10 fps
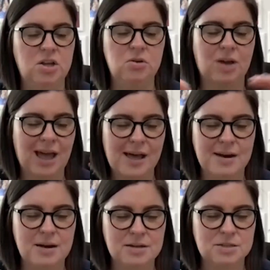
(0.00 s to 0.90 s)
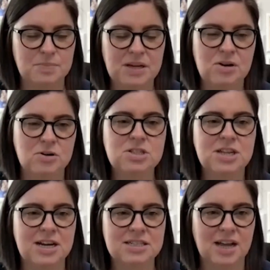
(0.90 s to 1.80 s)
you cannot be good
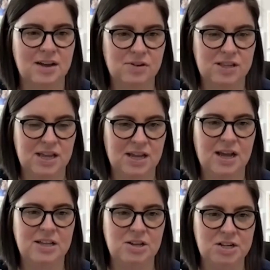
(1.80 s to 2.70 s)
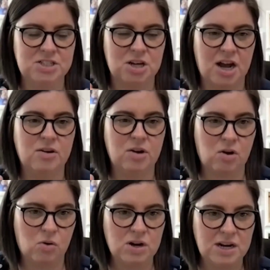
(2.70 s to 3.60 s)
at everything, and you need to hire
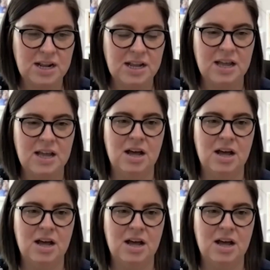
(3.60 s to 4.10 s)
accordingly,